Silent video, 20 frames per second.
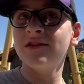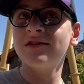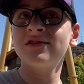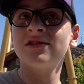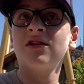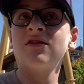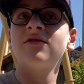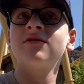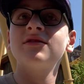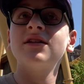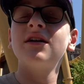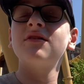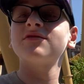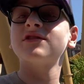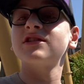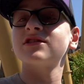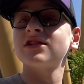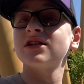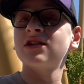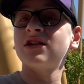so that
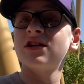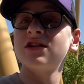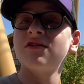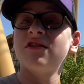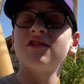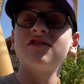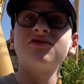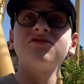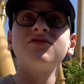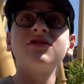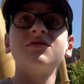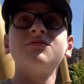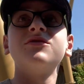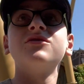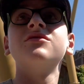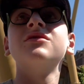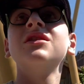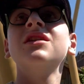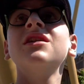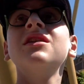was actually kind of enjoyable.